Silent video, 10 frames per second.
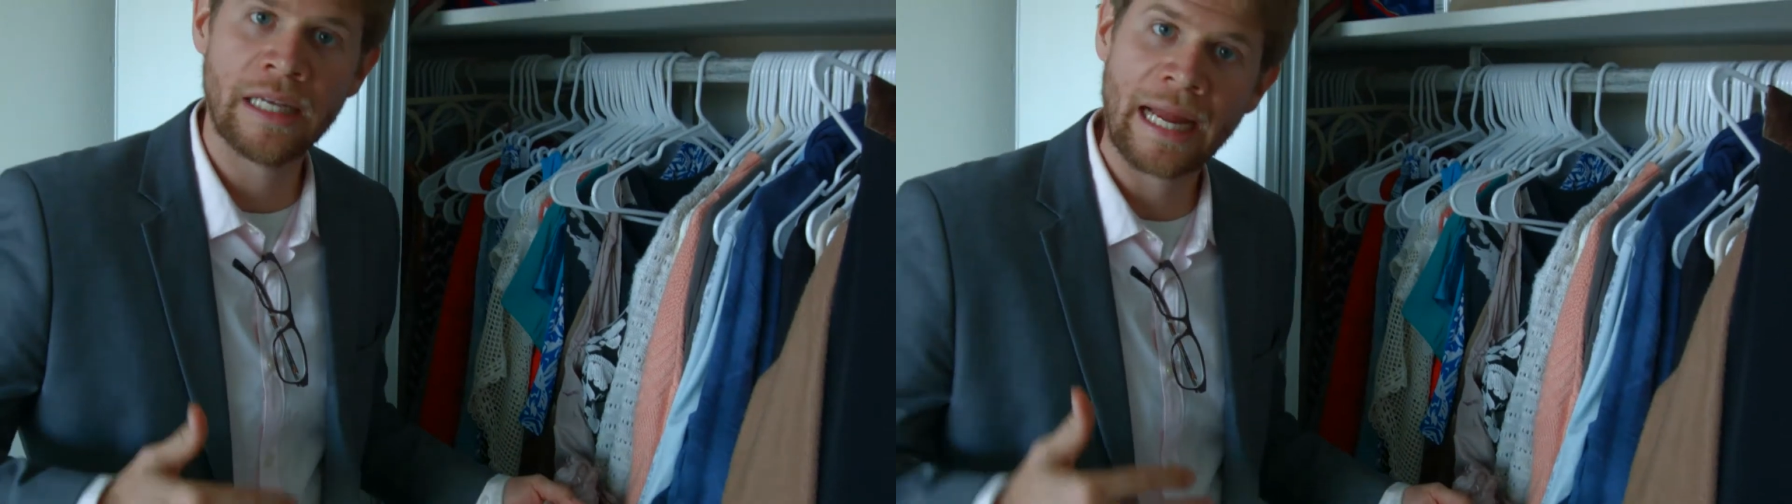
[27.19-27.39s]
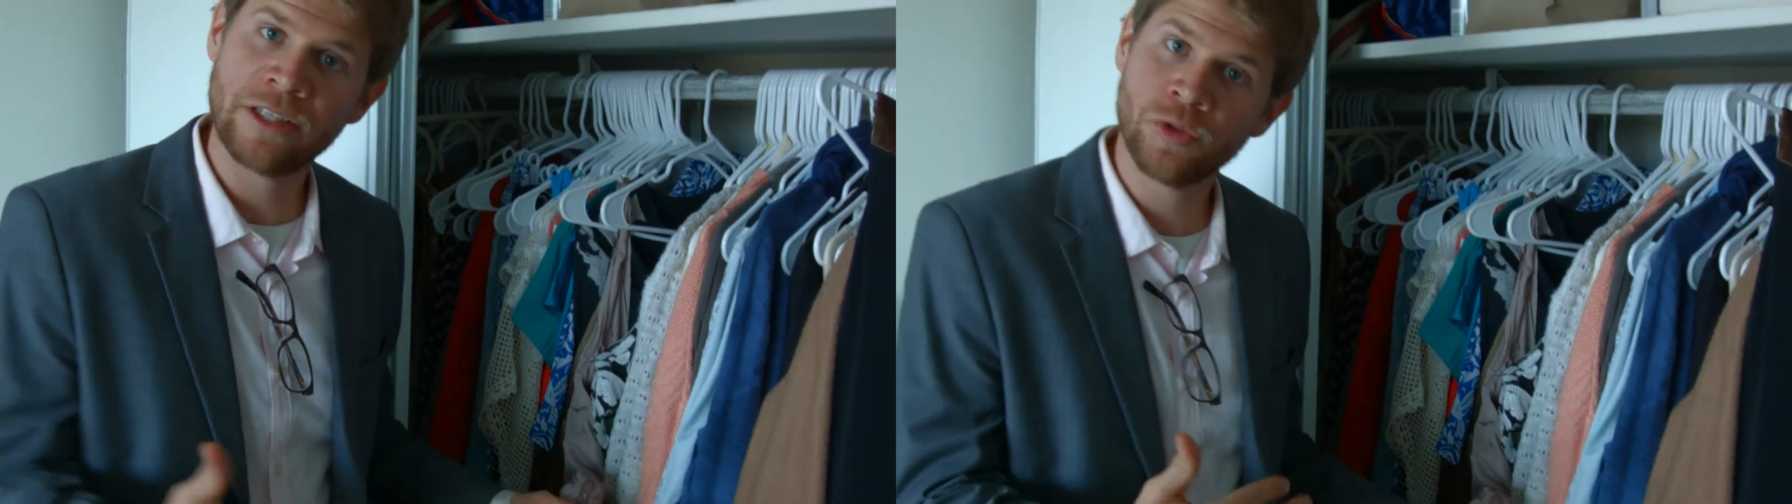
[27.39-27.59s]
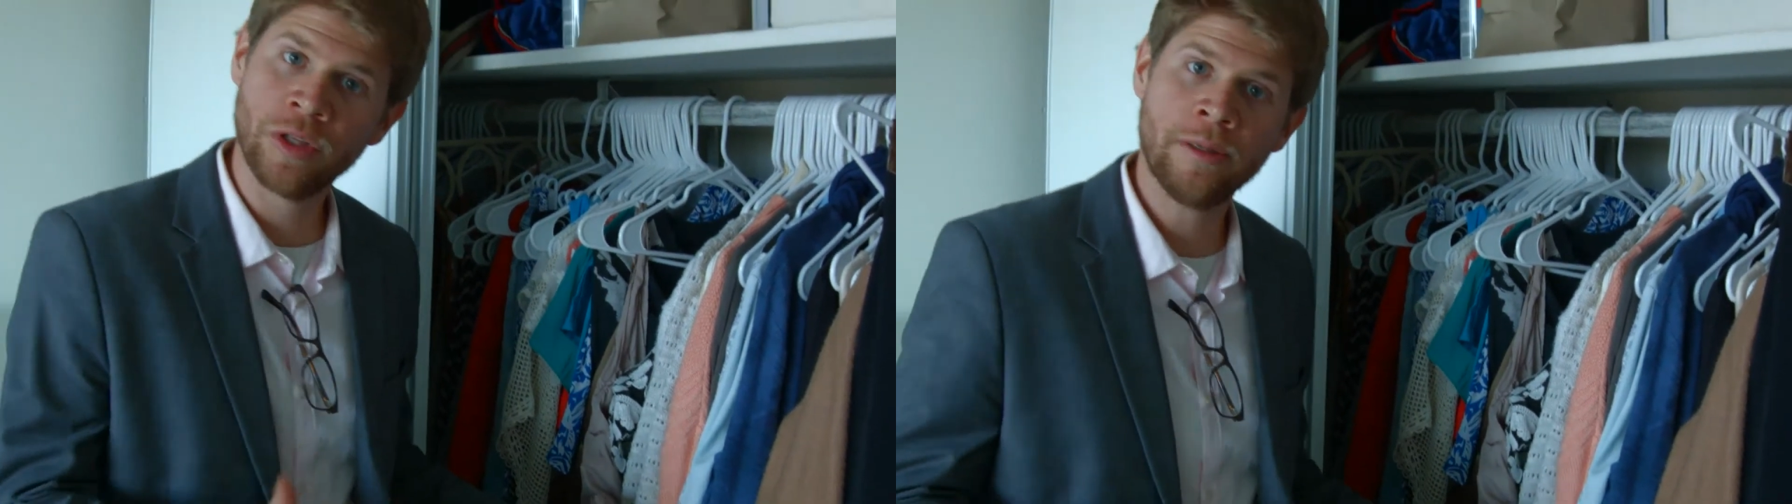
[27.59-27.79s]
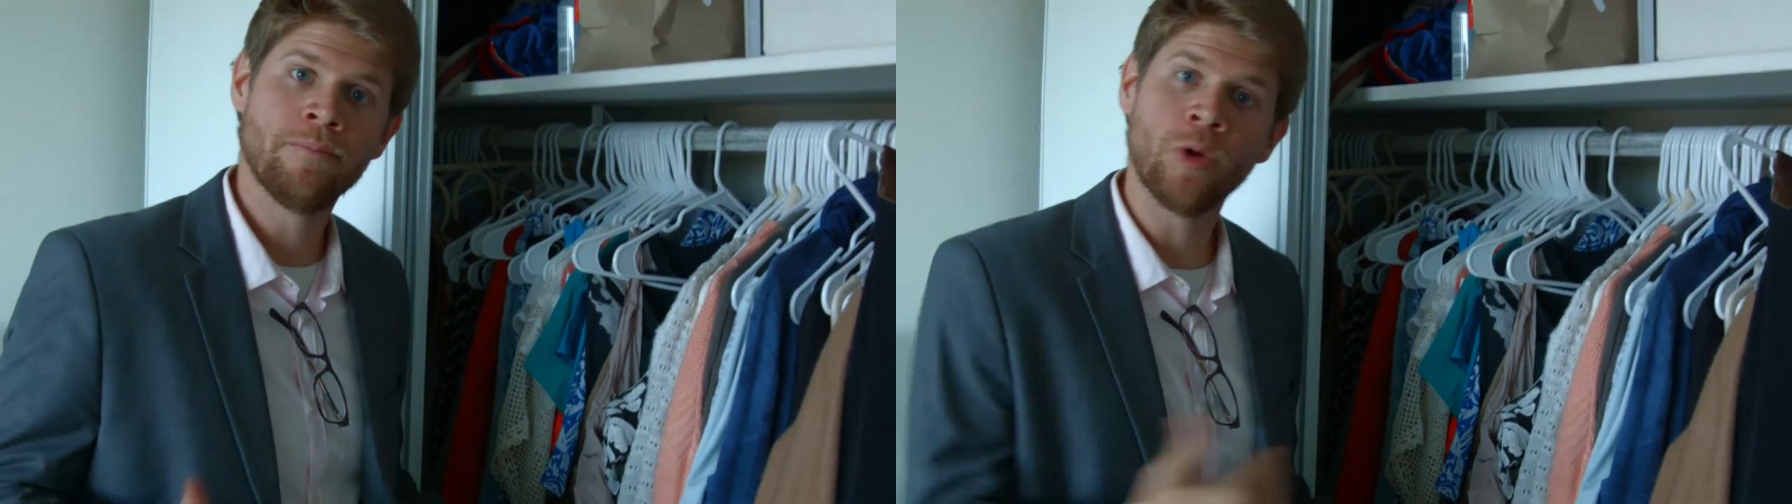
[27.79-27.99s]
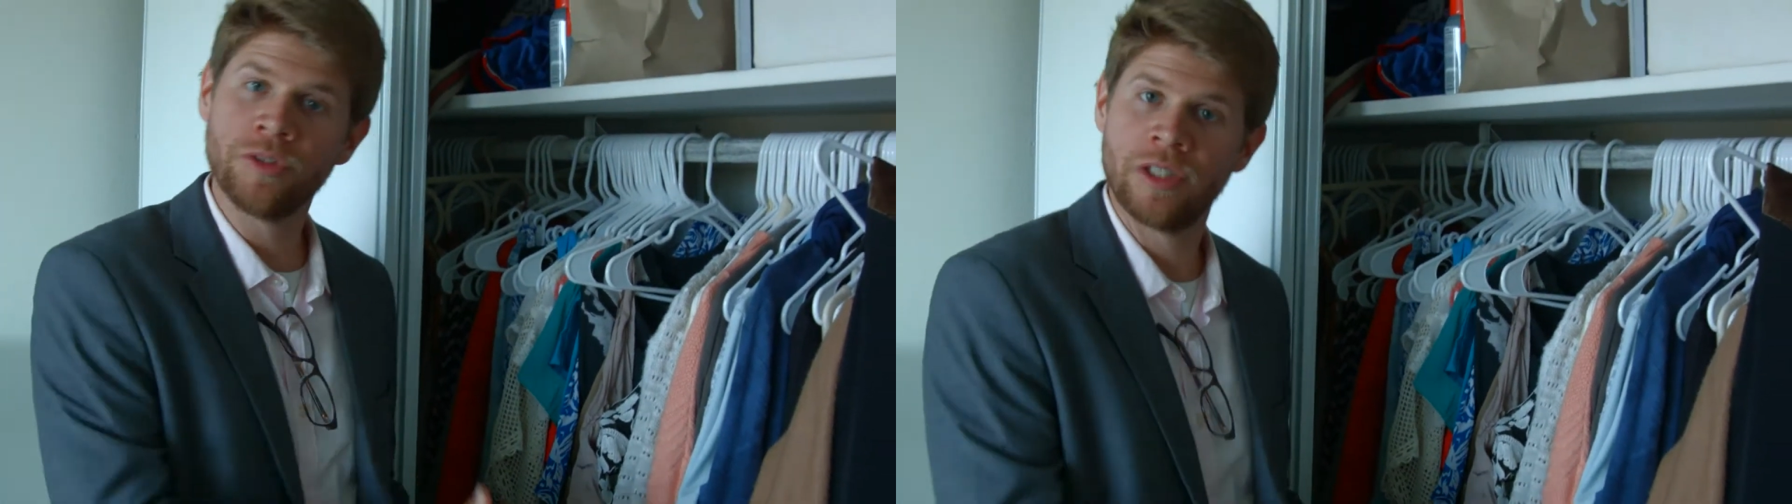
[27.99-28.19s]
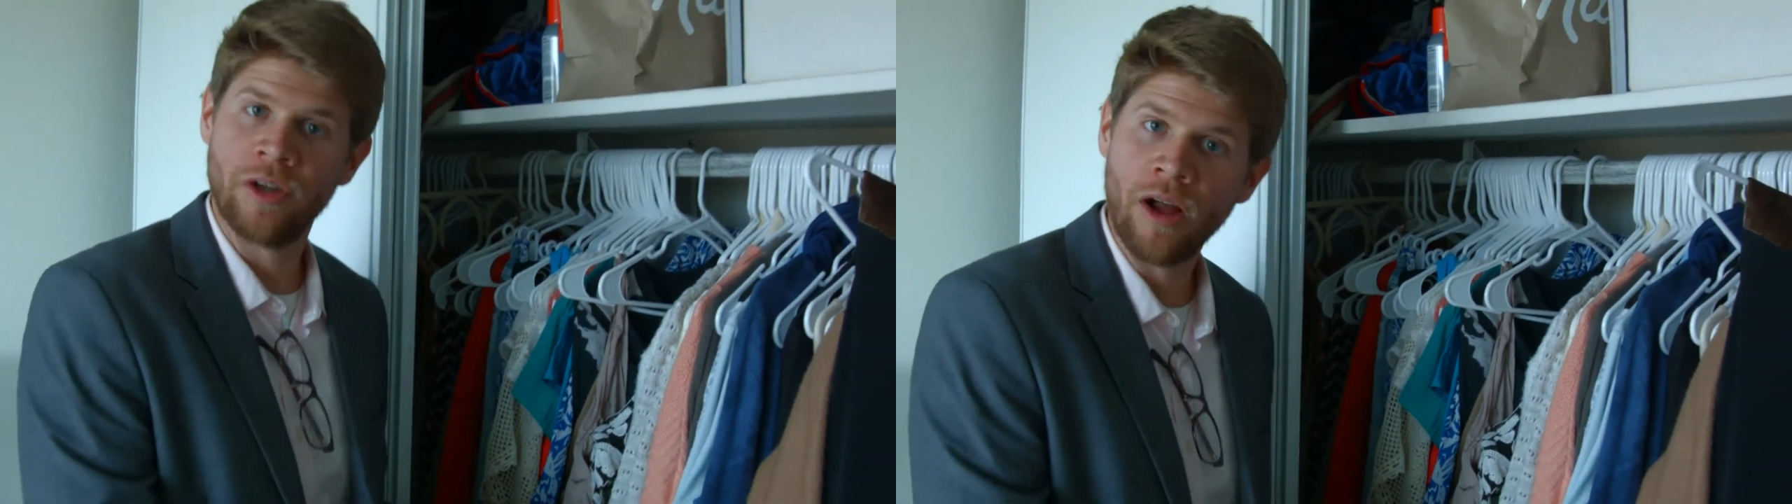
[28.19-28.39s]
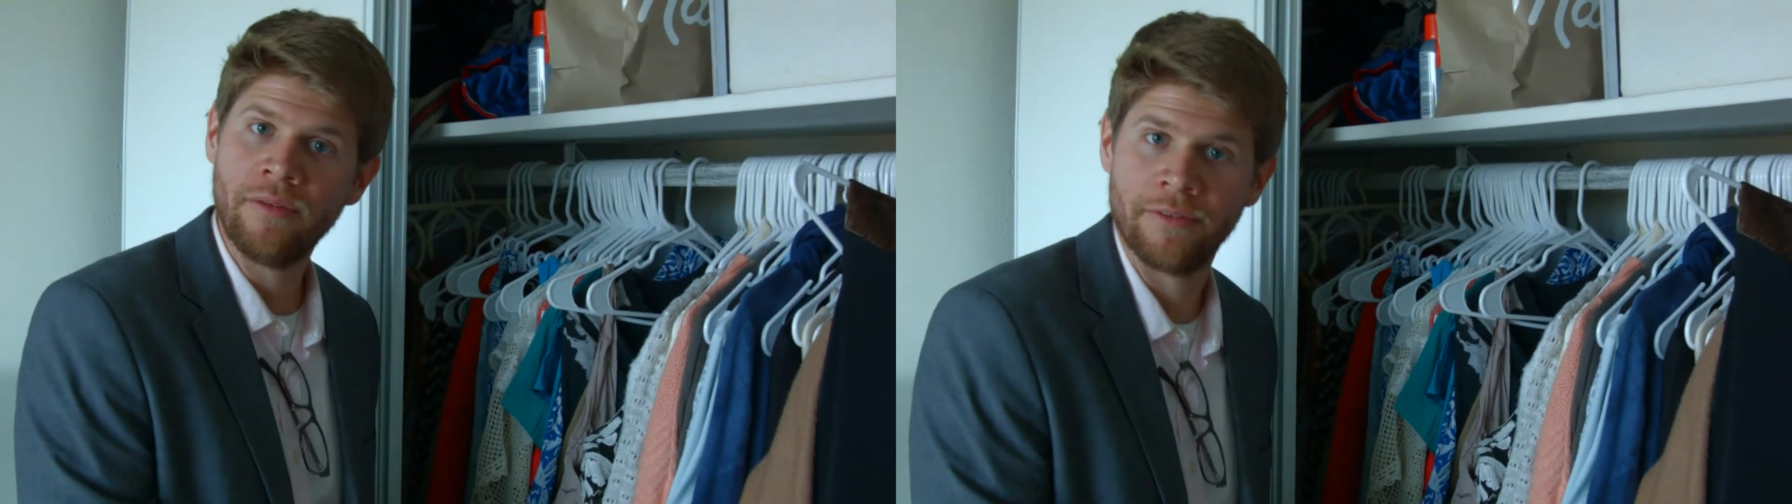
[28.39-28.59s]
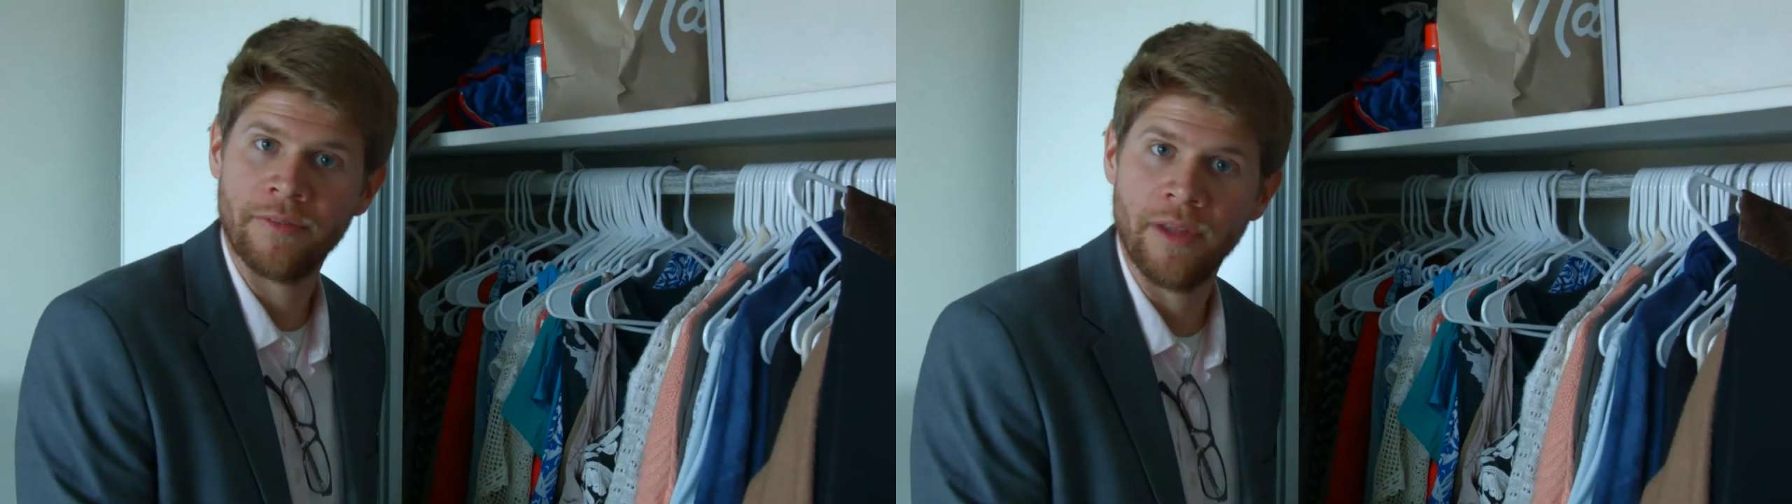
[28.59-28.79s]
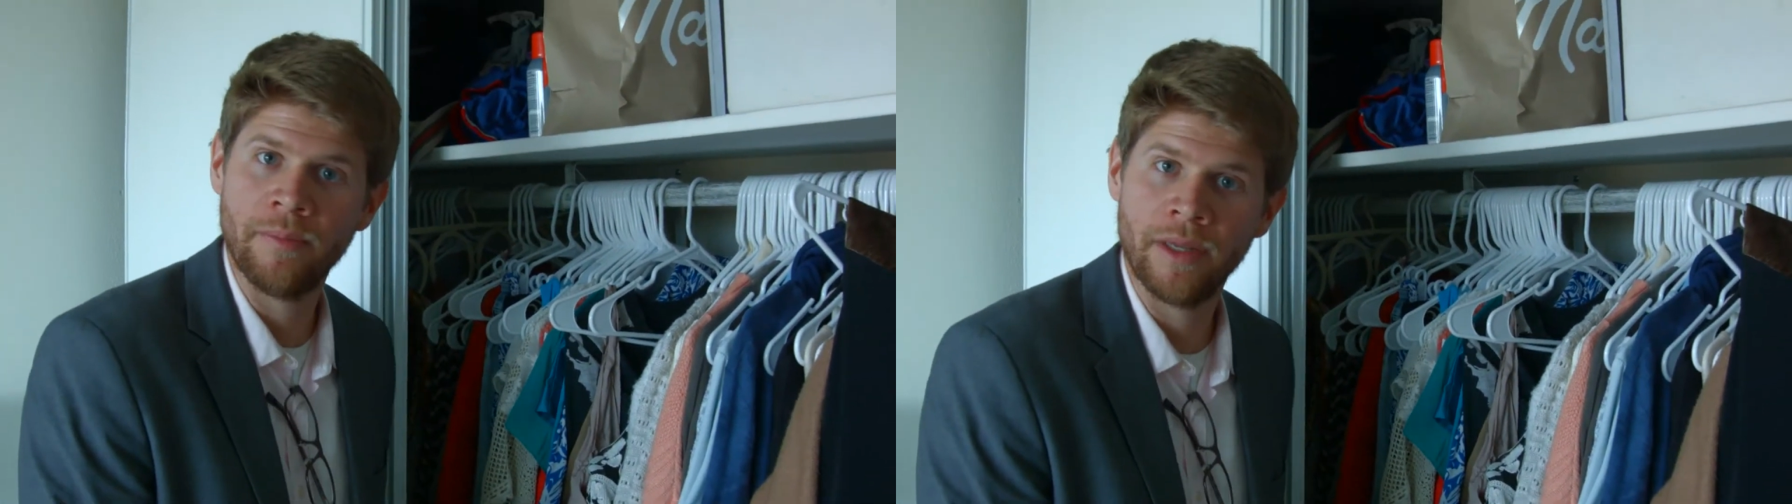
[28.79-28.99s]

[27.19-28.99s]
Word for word: naturally molted off of them,